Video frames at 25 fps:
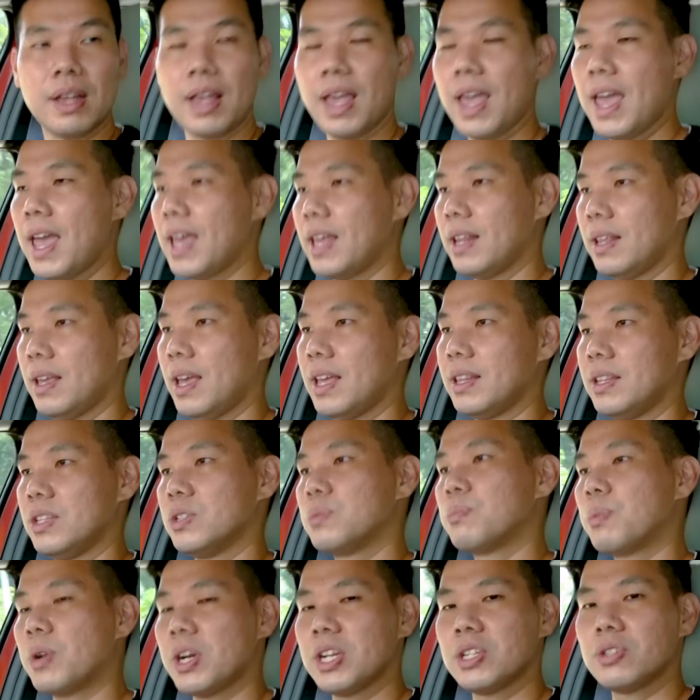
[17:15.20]
at this
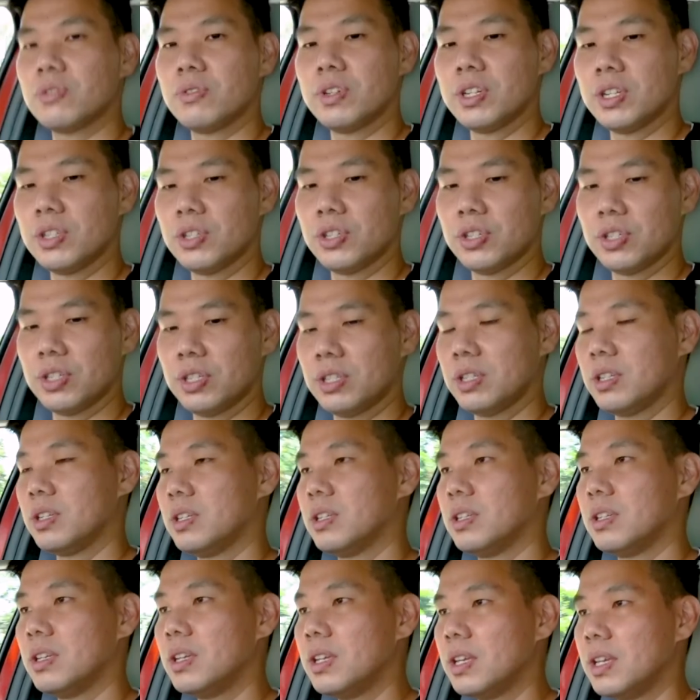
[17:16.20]
price range.
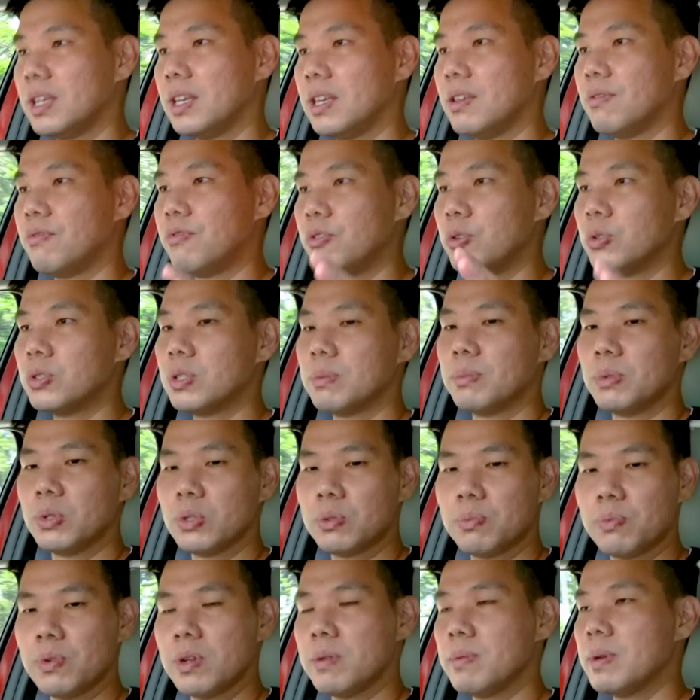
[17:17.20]
It feels the
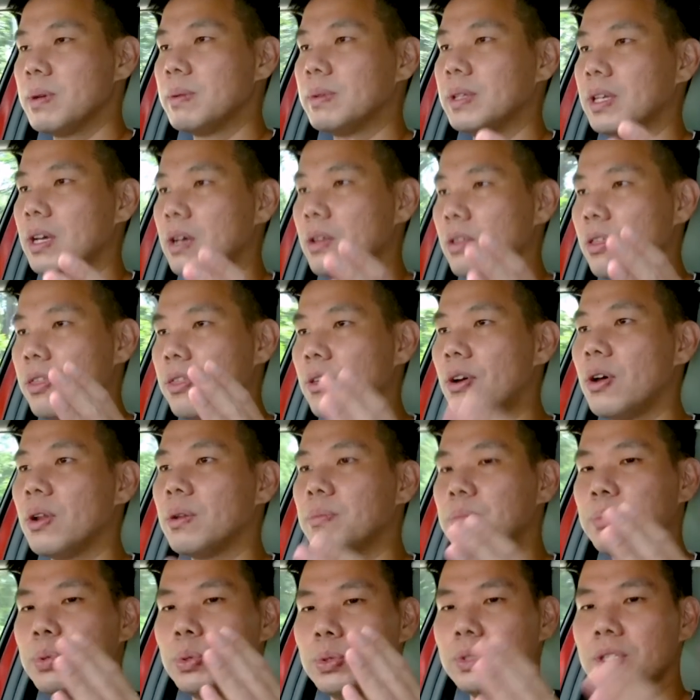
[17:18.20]
most premium. The thought
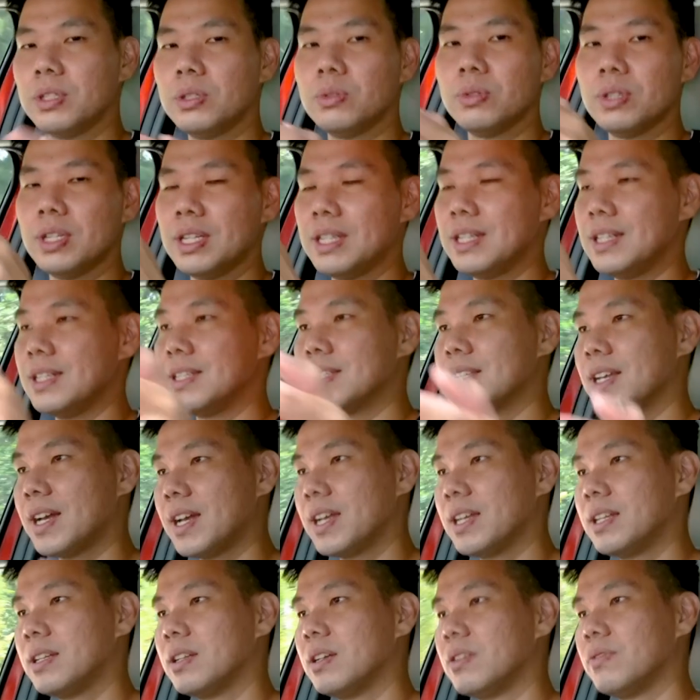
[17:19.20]
put into the
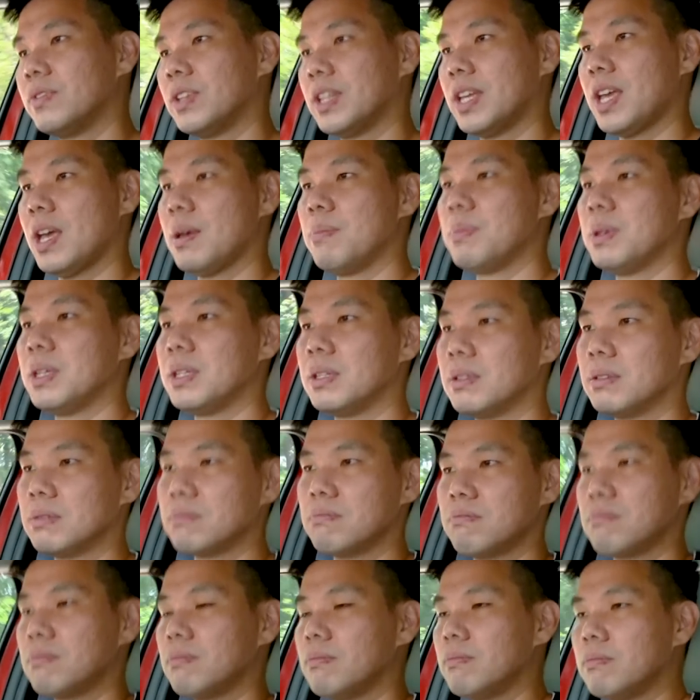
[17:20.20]
design of the cabin,
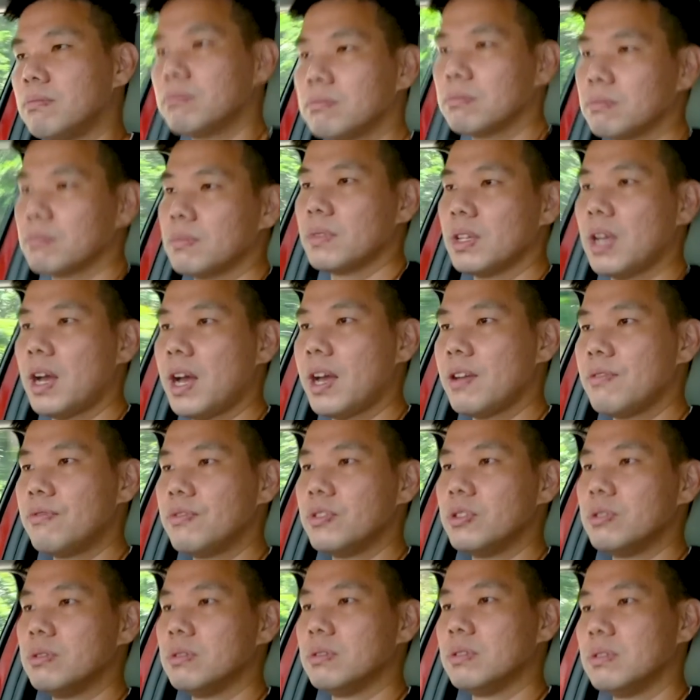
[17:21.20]
I
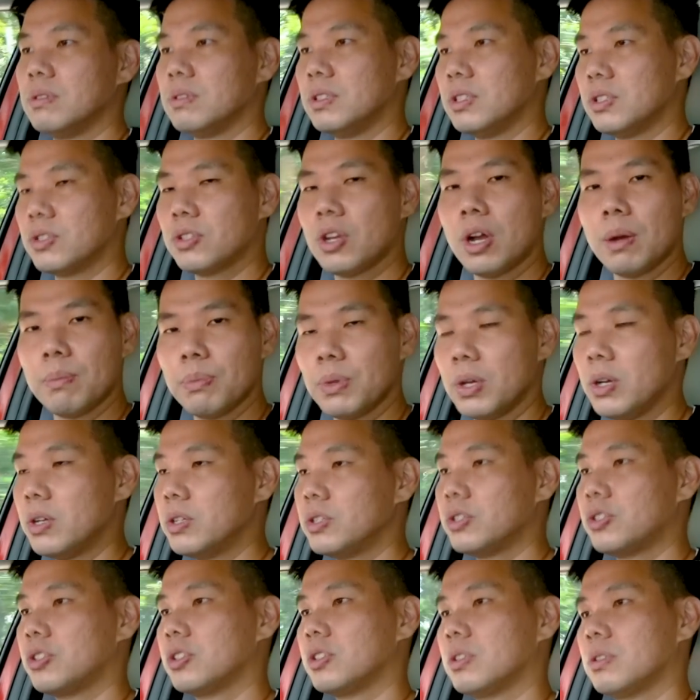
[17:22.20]
feel, is top
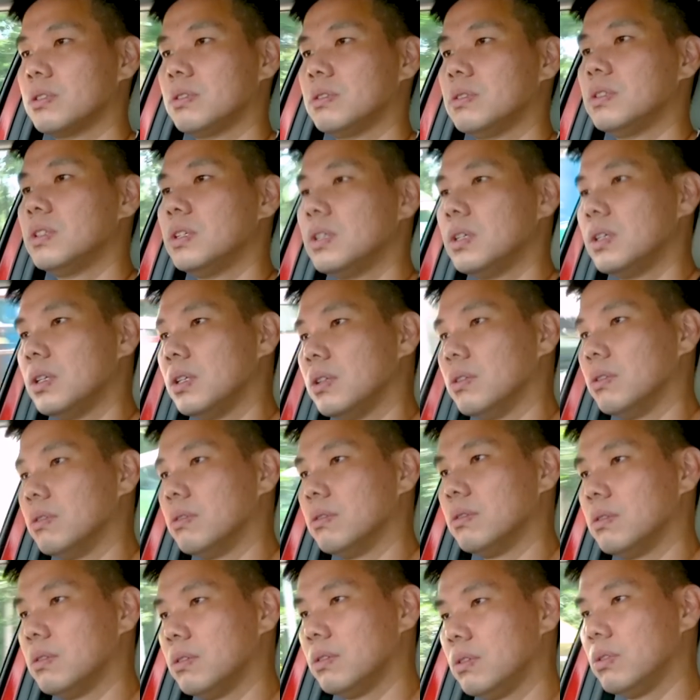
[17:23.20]
notch.
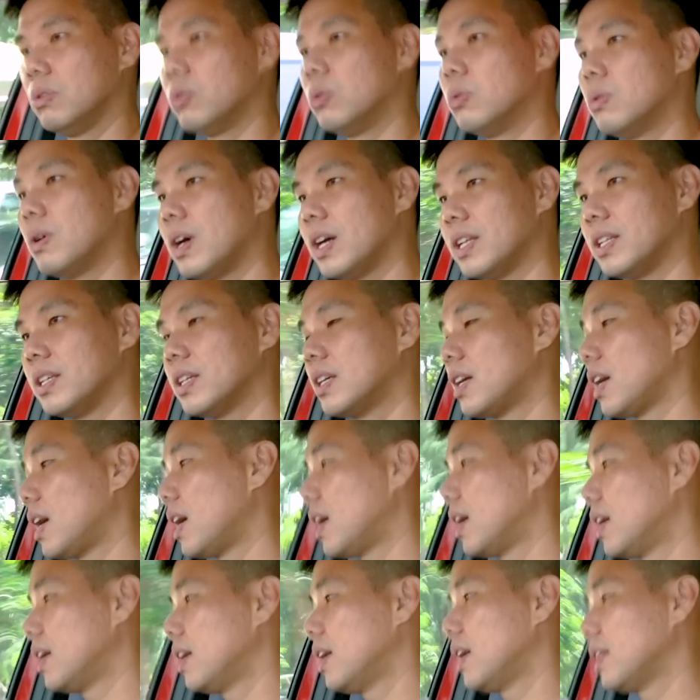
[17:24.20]
No other
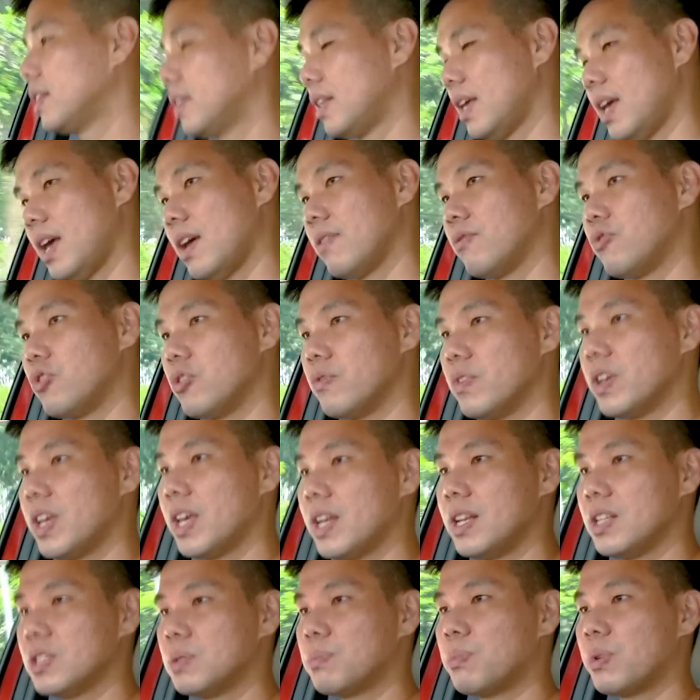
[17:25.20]
car that I've driven
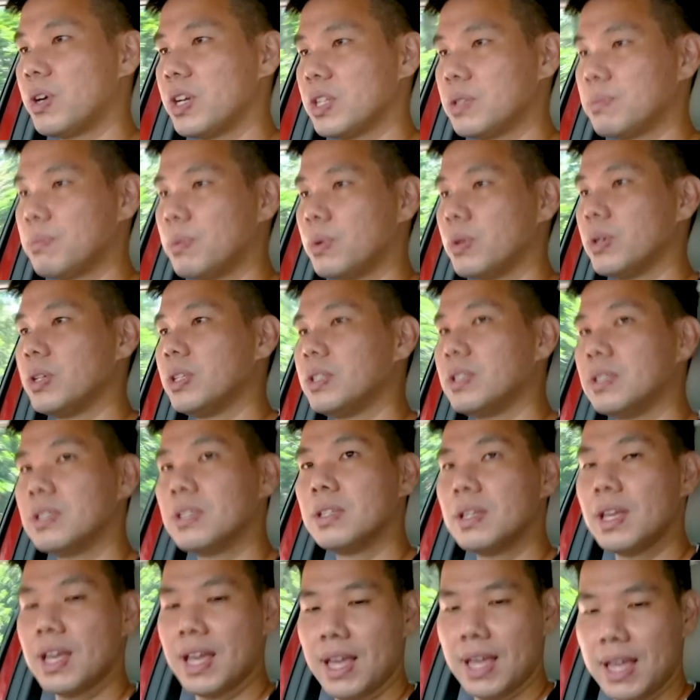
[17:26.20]
at this price point
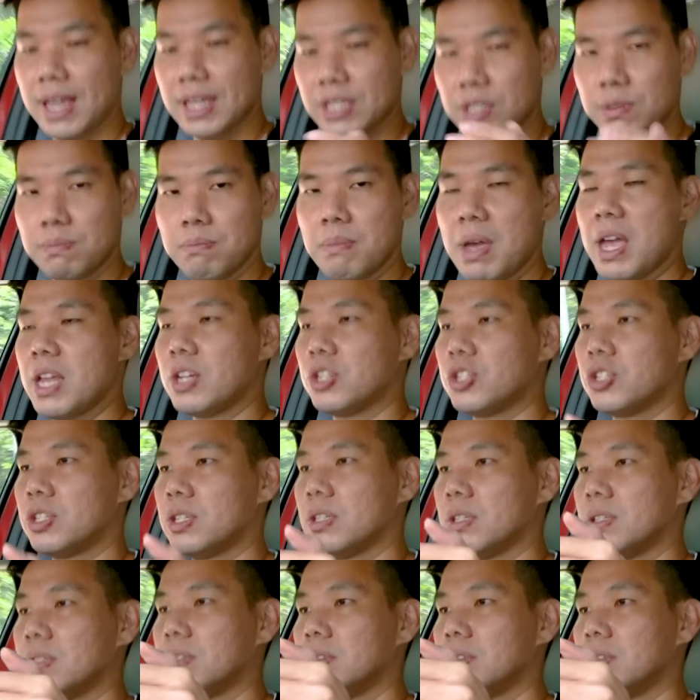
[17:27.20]
has matched